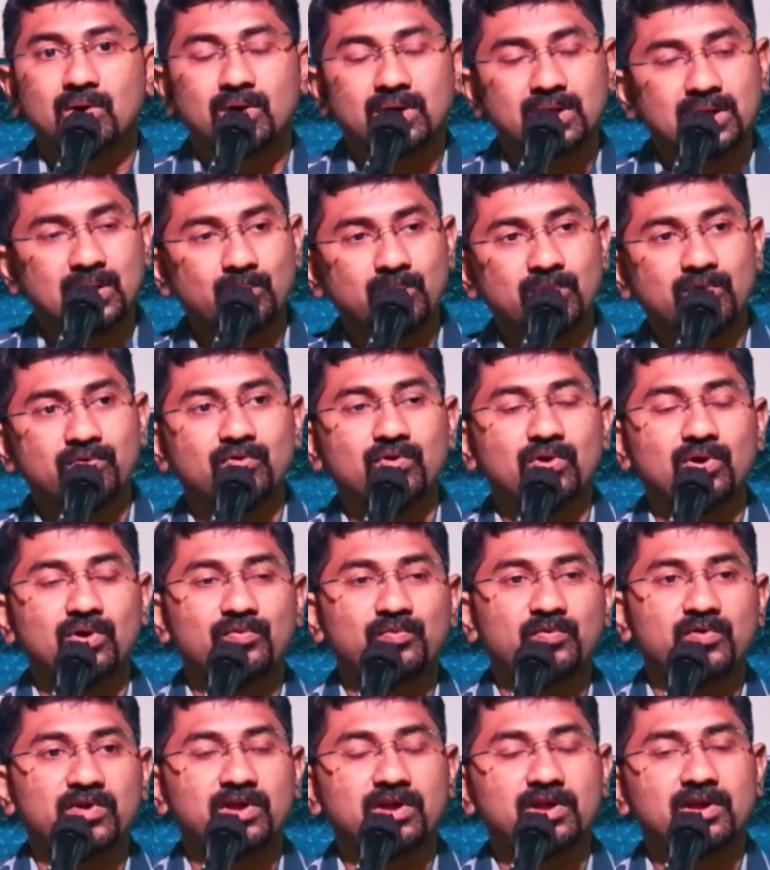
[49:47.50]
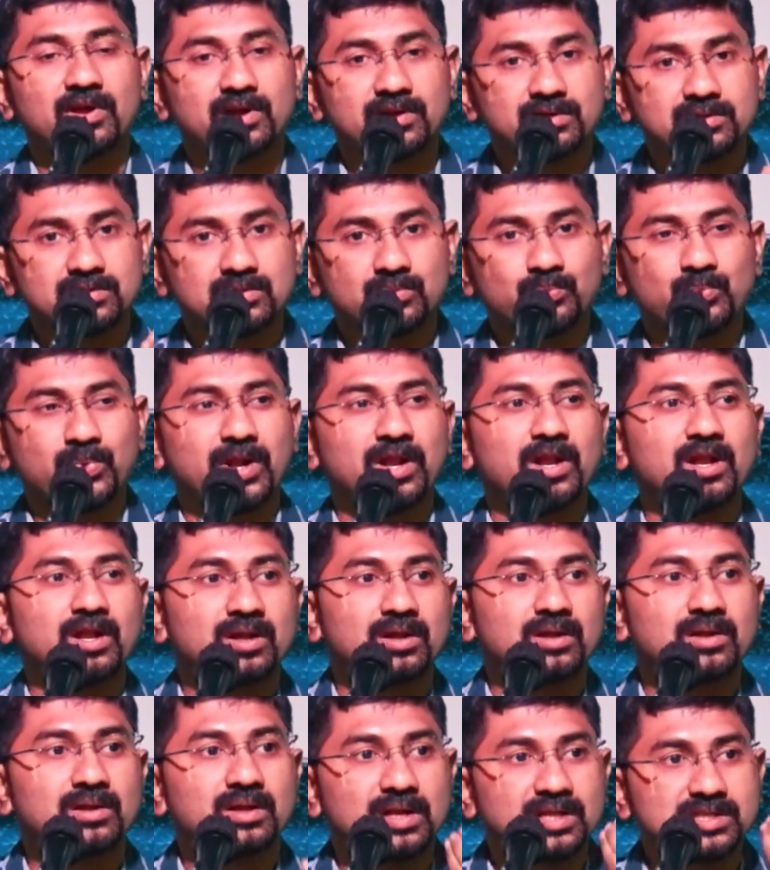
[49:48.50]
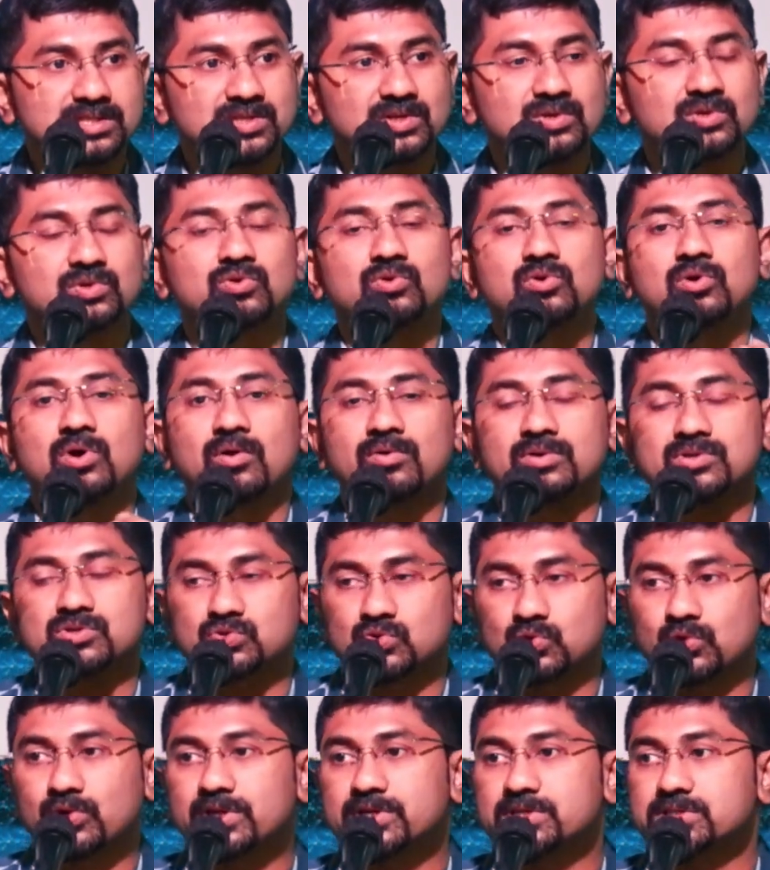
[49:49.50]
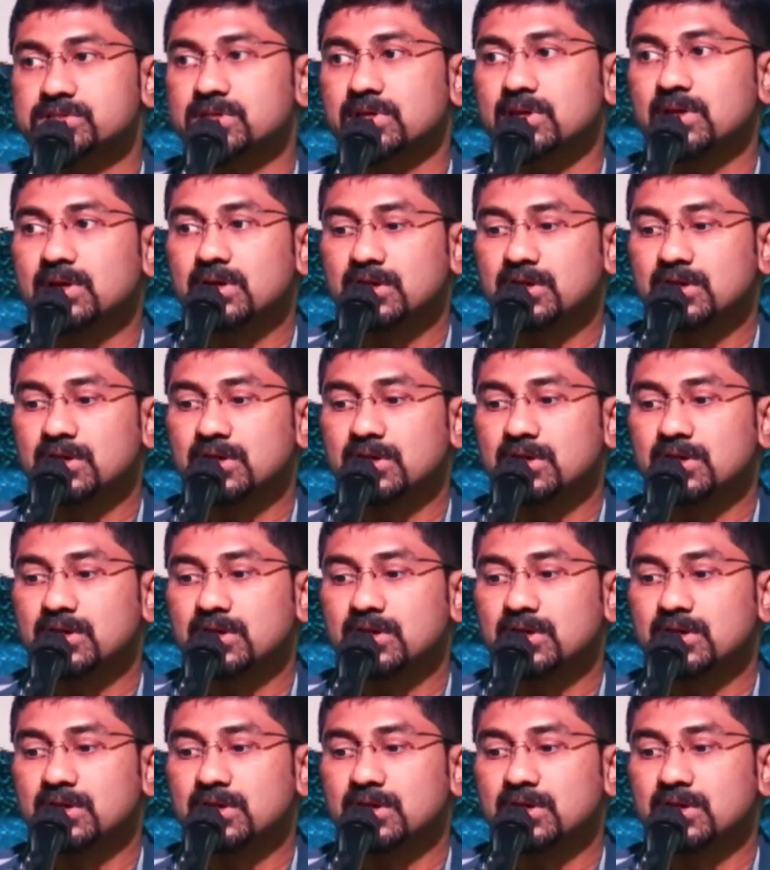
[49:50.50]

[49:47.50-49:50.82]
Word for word: for a cup of coffee and praying, listening to our stories.